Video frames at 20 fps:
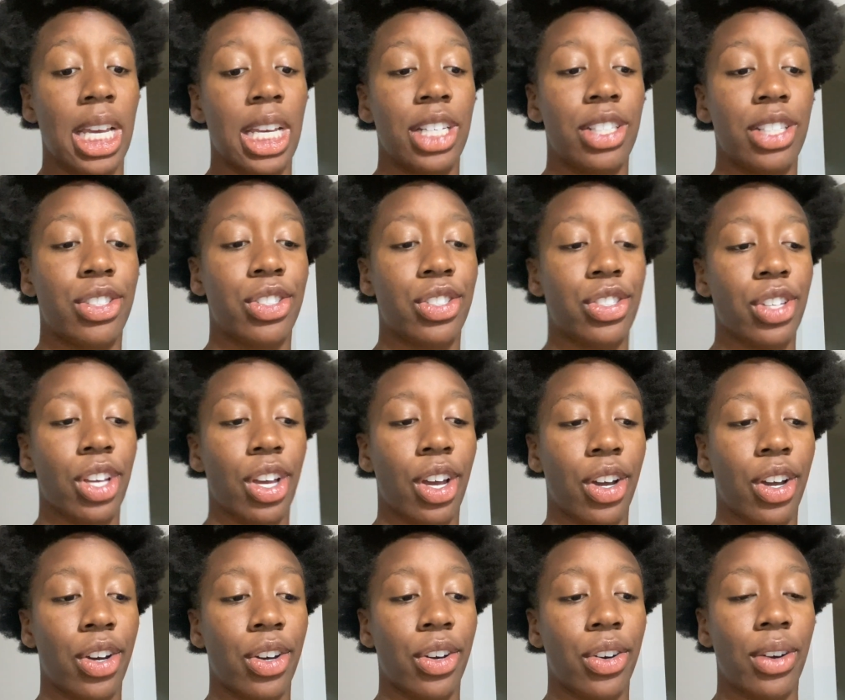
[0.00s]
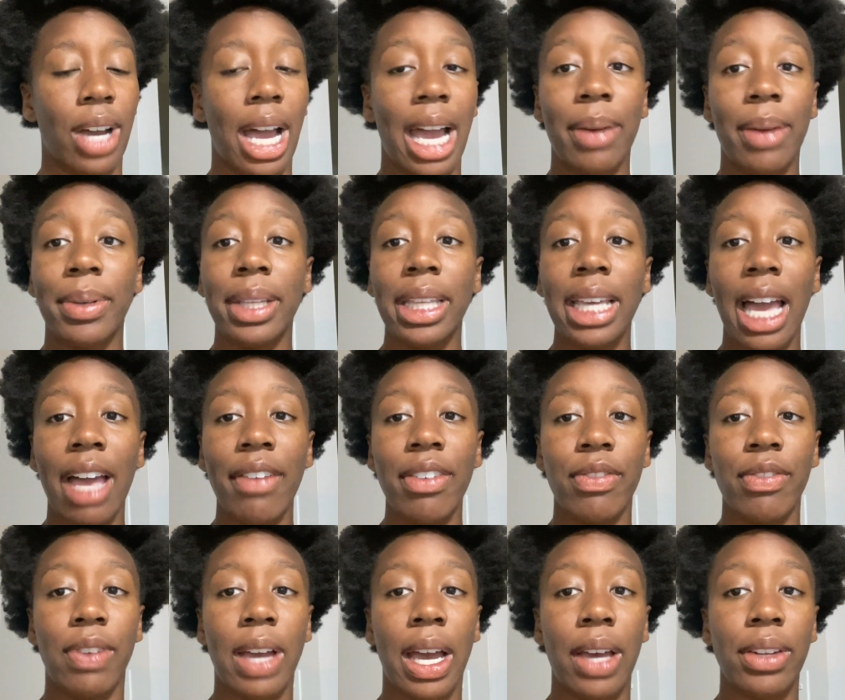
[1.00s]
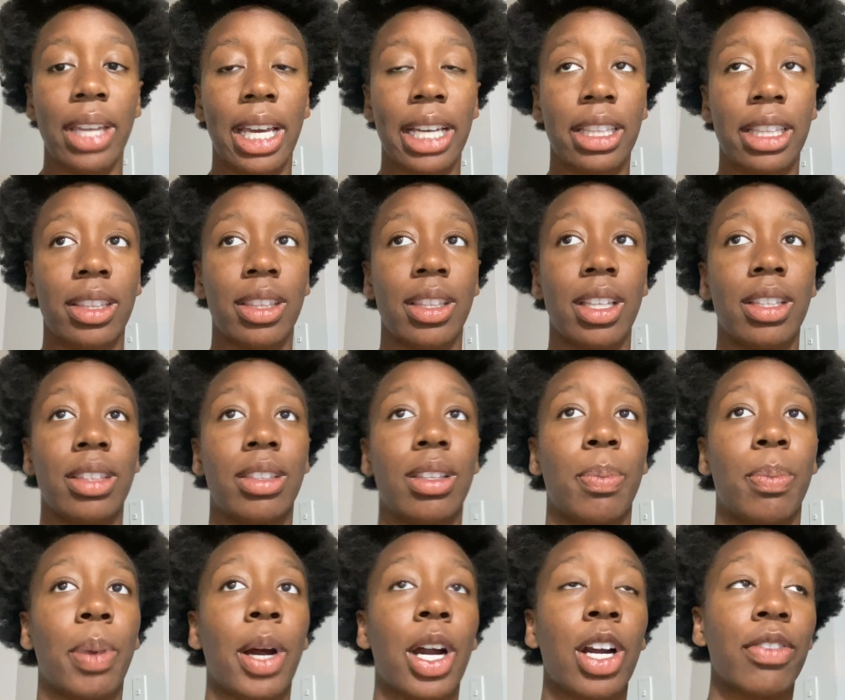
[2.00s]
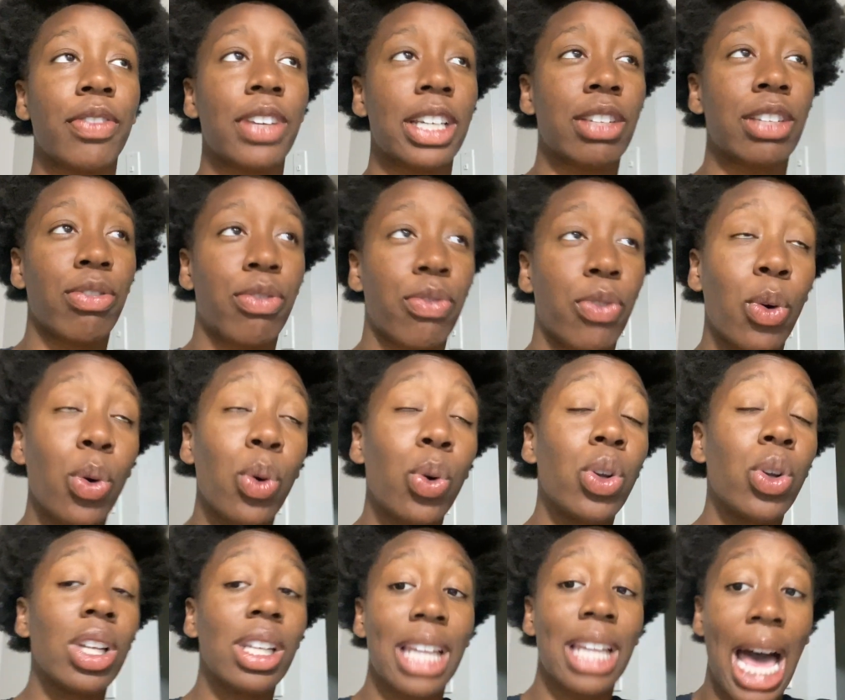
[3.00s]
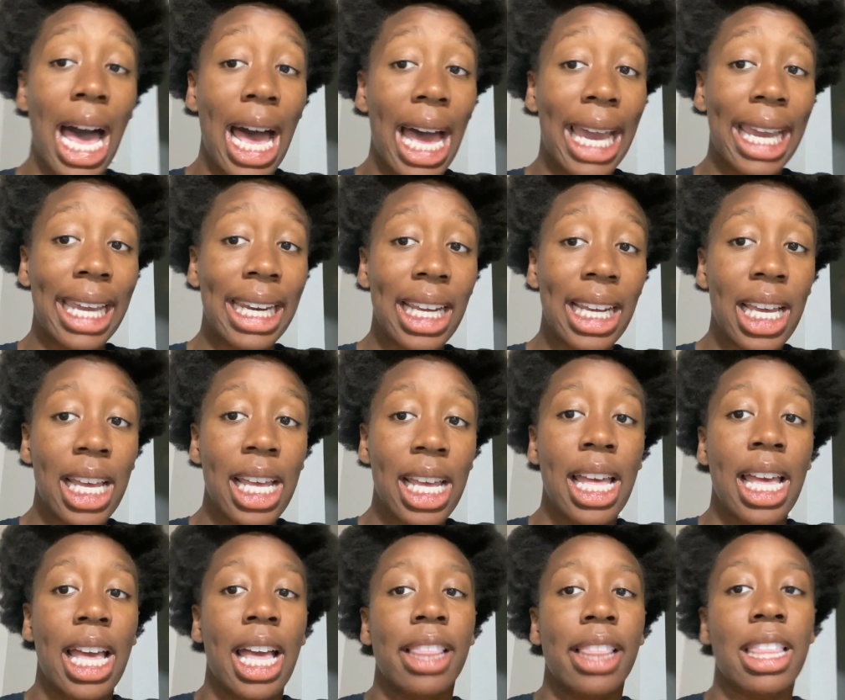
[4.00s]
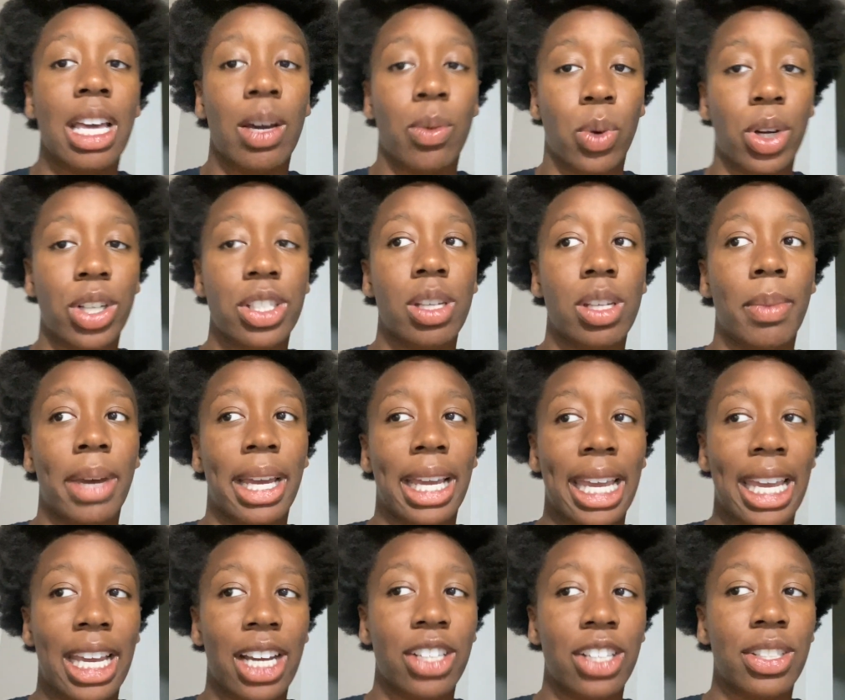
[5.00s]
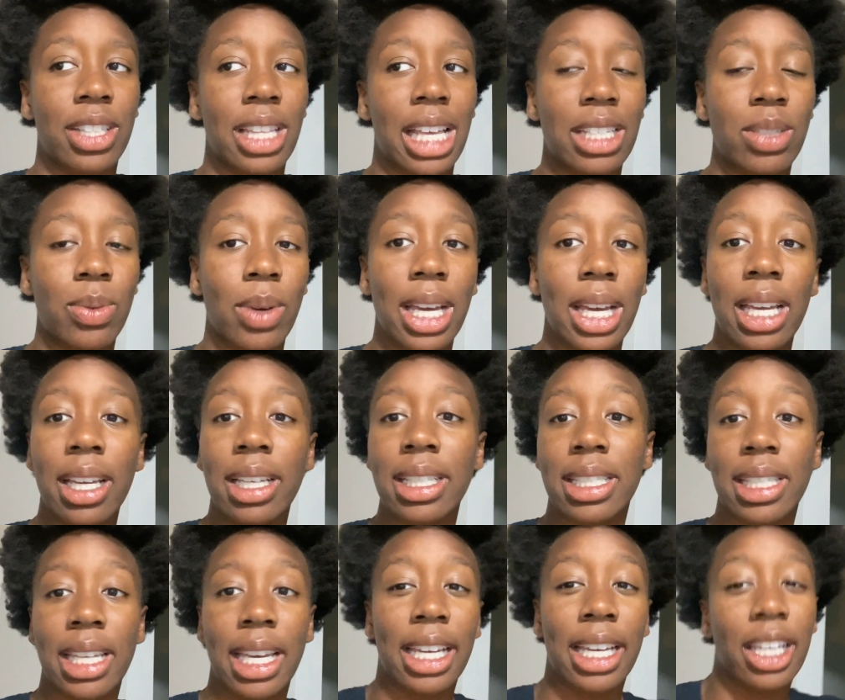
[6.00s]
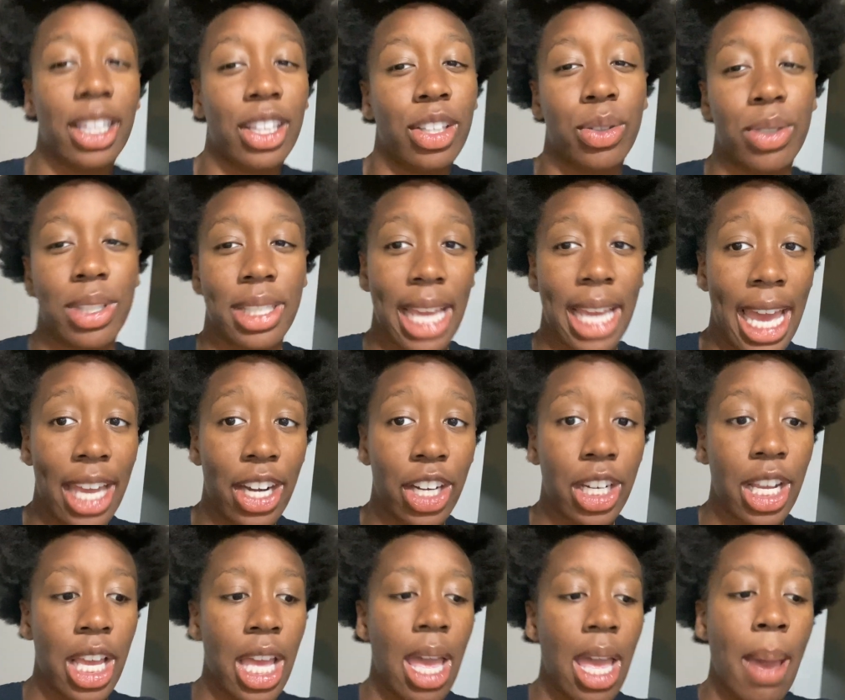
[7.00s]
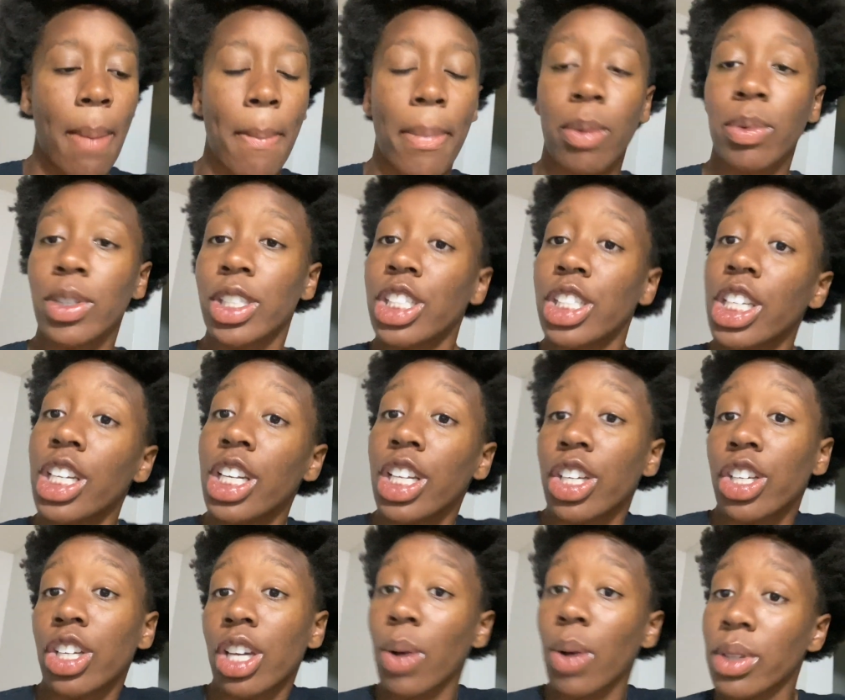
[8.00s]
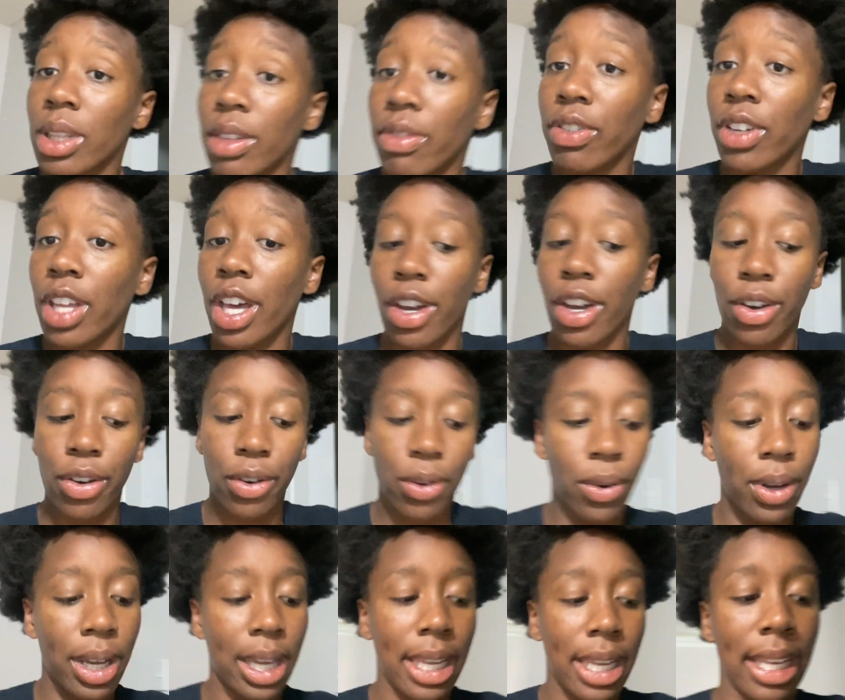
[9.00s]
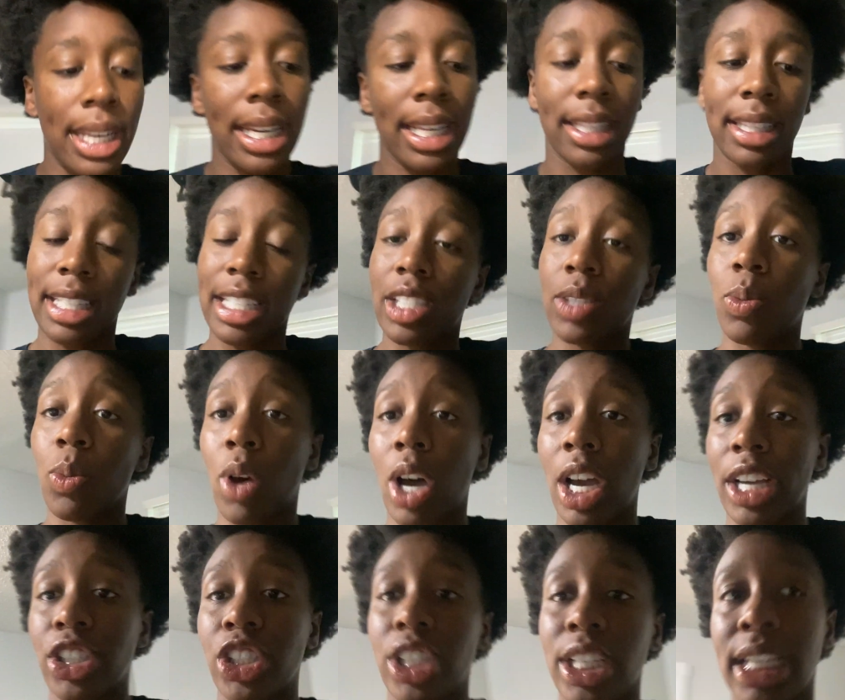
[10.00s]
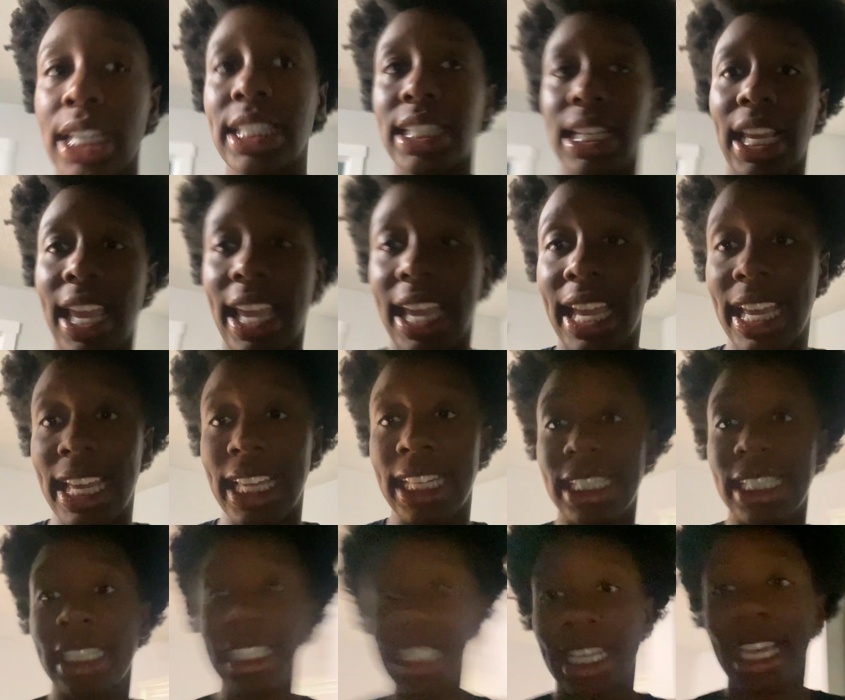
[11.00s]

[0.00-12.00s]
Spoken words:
So I really haven't found like the perfect full line that works on my hair. So that's why it's like a little scattered. But we're just gonna go with the flow and at least wash it and